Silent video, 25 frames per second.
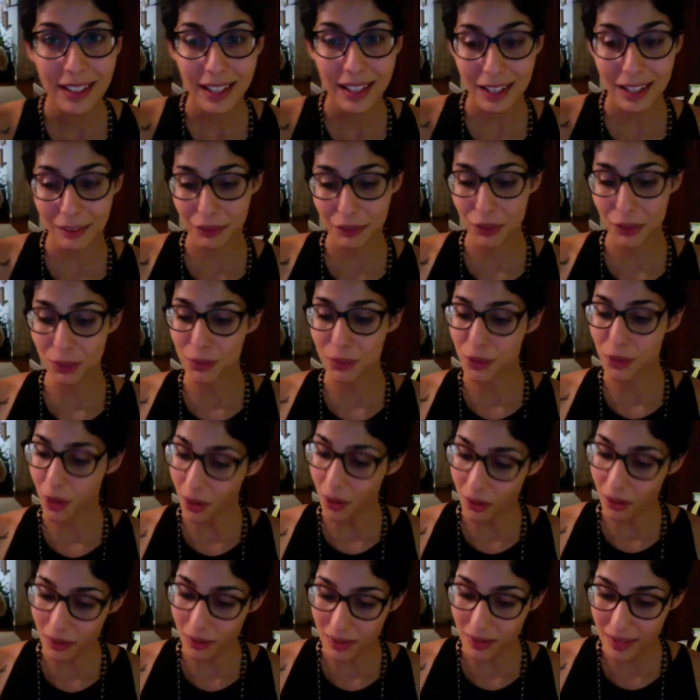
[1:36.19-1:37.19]
If you
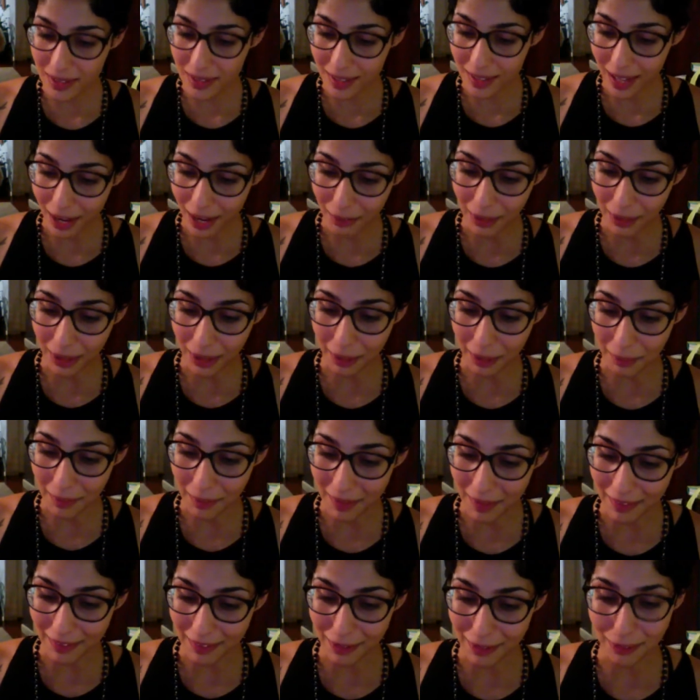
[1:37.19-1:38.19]
don't, I
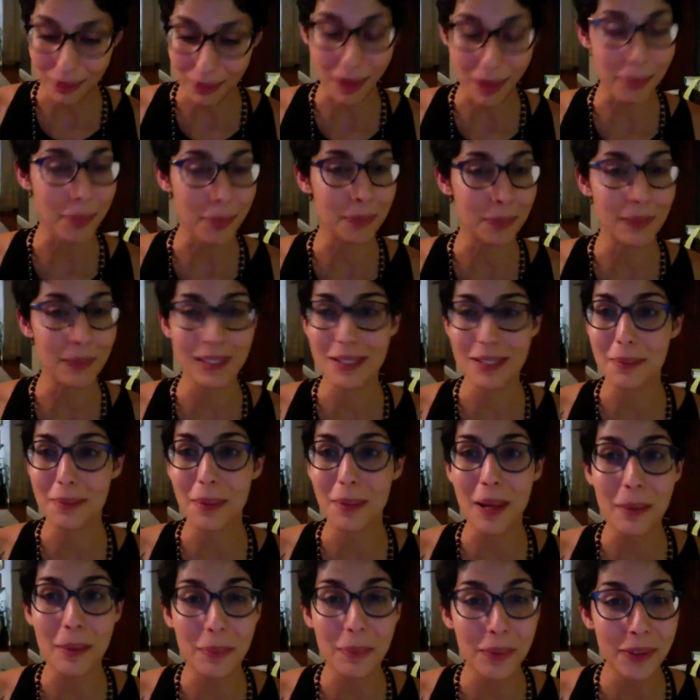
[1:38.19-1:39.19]
recommend that you grab a piece of
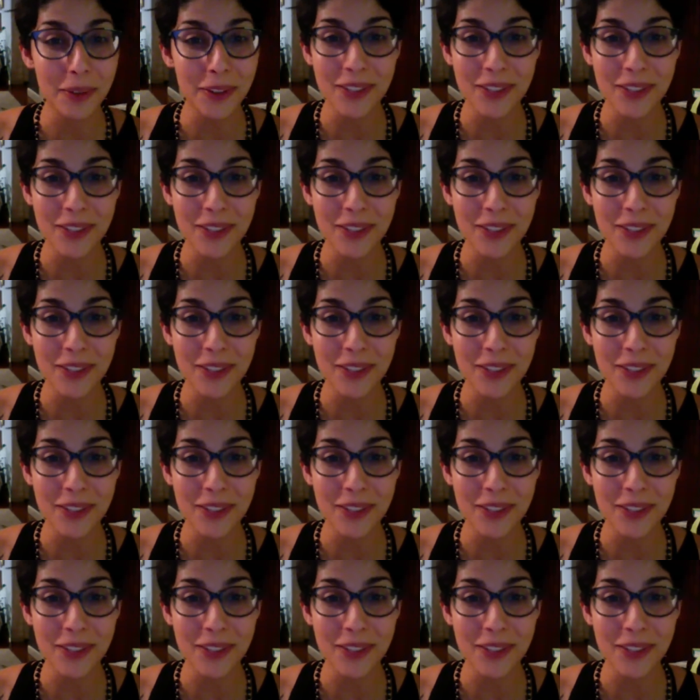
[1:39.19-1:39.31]
paper